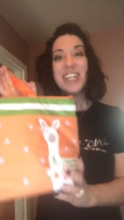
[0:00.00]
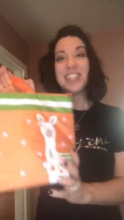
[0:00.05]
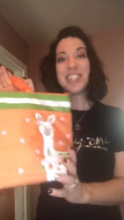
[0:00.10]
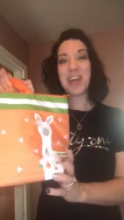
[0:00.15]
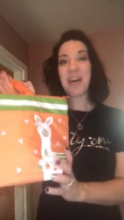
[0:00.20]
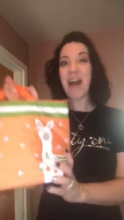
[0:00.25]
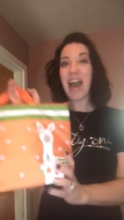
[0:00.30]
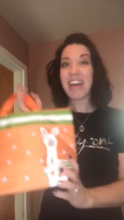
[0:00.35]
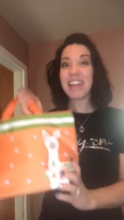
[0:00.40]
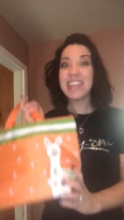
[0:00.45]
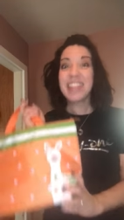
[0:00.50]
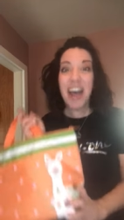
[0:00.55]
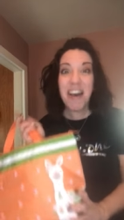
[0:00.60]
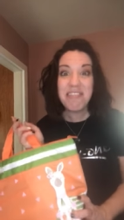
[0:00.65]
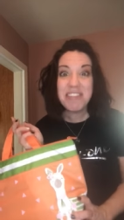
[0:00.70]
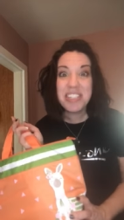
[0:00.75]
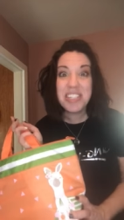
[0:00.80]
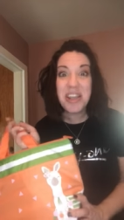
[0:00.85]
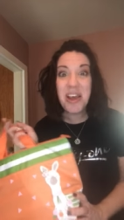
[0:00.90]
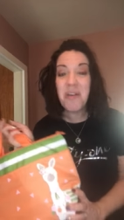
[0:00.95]
So I'd
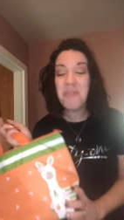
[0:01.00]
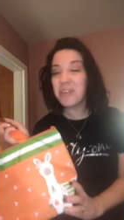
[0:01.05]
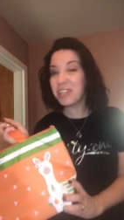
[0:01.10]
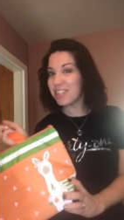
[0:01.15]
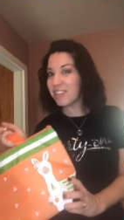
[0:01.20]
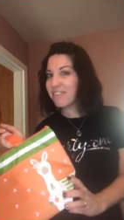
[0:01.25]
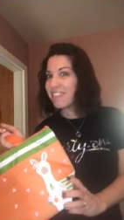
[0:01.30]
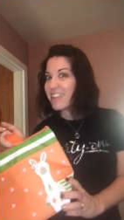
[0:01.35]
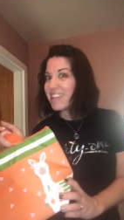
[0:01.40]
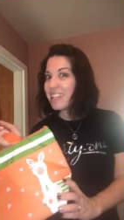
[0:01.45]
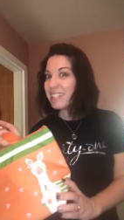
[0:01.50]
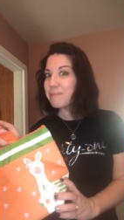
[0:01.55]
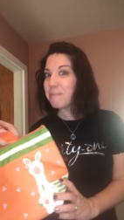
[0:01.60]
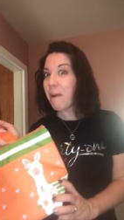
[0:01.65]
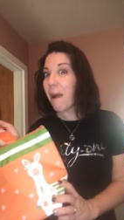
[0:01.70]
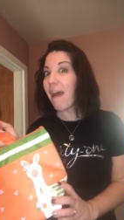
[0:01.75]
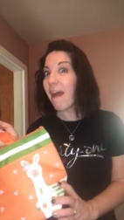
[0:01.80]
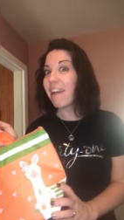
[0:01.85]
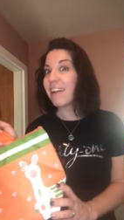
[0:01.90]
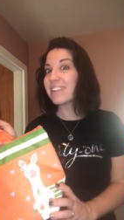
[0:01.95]
love to know which of these
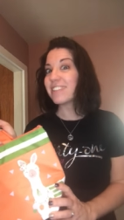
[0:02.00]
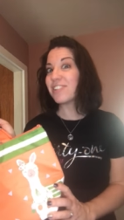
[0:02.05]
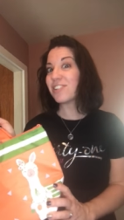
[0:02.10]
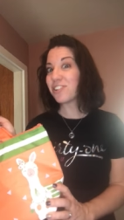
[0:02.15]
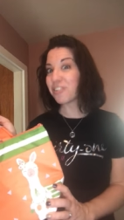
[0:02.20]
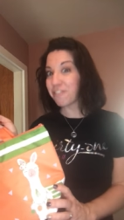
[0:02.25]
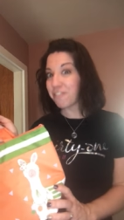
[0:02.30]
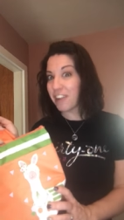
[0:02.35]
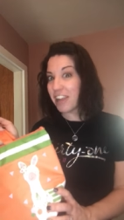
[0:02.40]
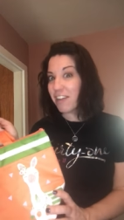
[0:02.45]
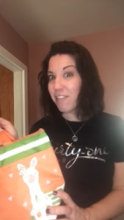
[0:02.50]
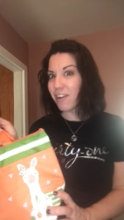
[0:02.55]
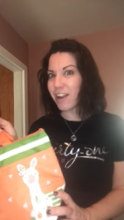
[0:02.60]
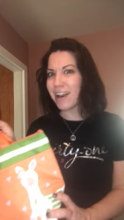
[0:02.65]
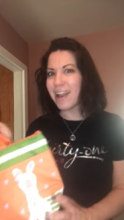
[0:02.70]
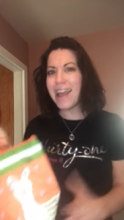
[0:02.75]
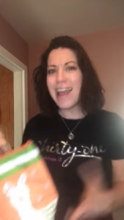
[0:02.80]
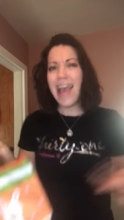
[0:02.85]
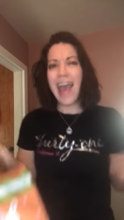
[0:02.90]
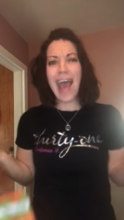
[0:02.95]
products is your
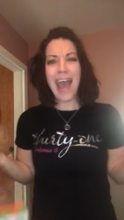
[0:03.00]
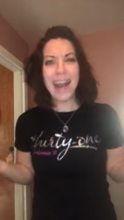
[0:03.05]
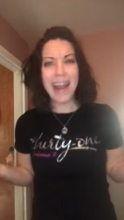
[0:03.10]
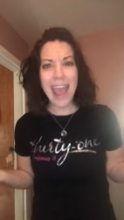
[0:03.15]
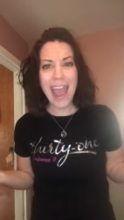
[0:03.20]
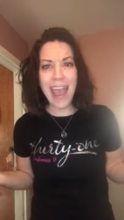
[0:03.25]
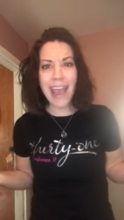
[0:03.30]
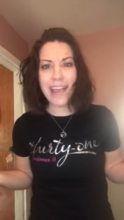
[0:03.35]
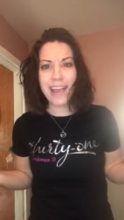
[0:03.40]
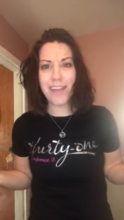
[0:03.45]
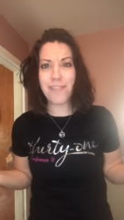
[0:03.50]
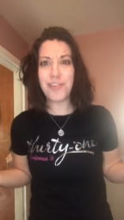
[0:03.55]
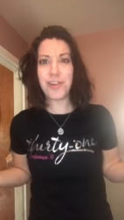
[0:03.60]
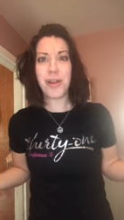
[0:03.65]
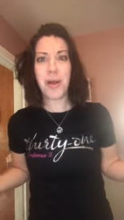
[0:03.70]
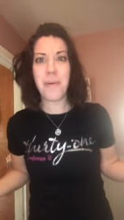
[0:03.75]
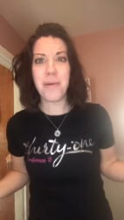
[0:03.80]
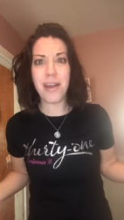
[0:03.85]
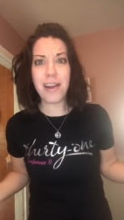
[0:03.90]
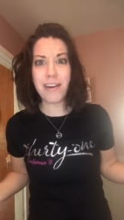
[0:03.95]
favorite. And hey, if you're
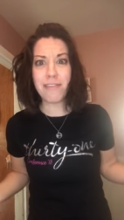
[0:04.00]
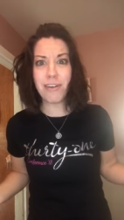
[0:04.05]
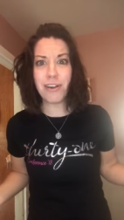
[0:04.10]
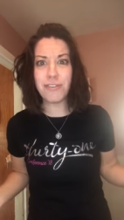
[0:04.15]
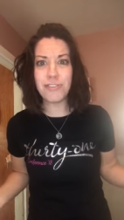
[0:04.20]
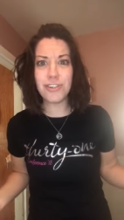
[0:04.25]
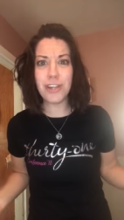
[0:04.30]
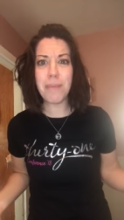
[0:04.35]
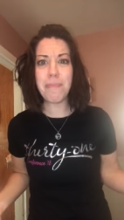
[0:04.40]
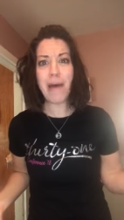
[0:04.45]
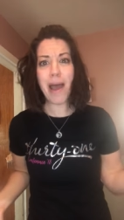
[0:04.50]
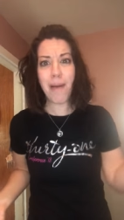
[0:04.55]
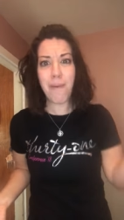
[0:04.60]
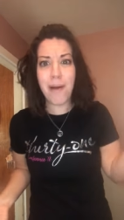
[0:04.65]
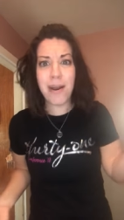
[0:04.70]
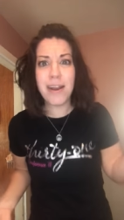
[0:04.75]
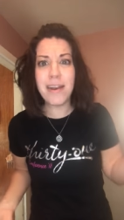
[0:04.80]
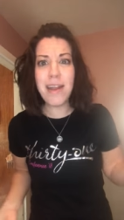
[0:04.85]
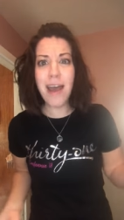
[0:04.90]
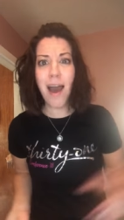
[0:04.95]
going on a road trip, I
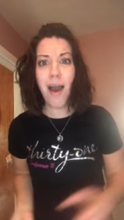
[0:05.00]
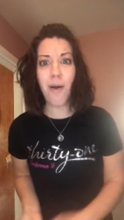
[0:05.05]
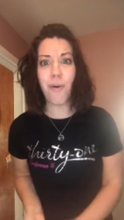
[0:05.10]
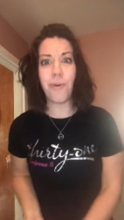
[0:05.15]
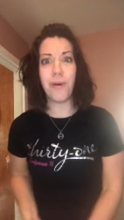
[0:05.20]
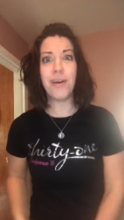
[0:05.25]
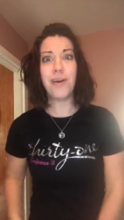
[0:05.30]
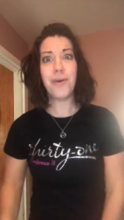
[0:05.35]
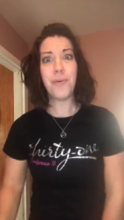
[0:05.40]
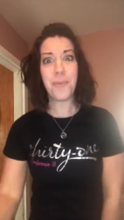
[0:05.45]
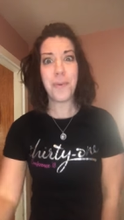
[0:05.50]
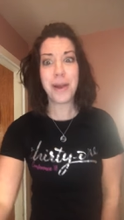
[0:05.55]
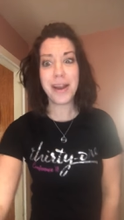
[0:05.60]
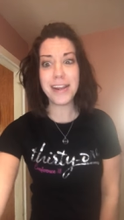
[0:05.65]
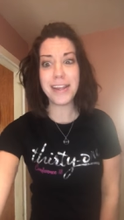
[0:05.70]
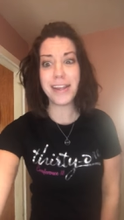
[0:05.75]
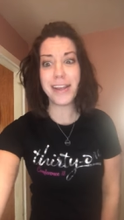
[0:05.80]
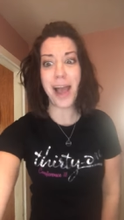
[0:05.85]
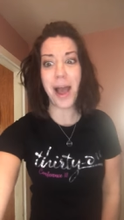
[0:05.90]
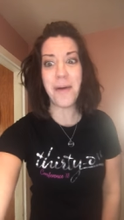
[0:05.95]
wanna know, where are
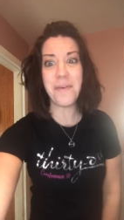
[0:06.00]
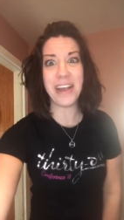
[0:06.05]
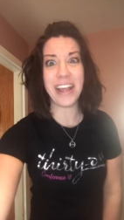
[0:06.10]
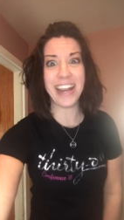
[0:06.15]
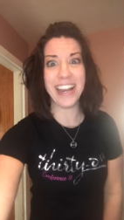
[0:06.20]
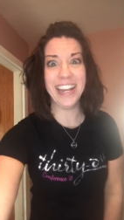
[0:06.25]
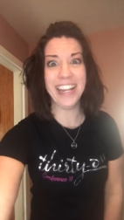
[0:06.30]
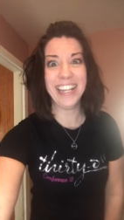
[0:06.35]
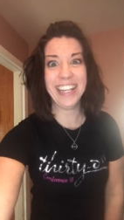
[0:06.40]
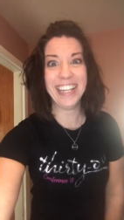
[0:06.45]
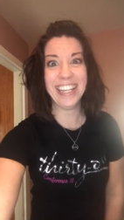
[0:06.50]
you going?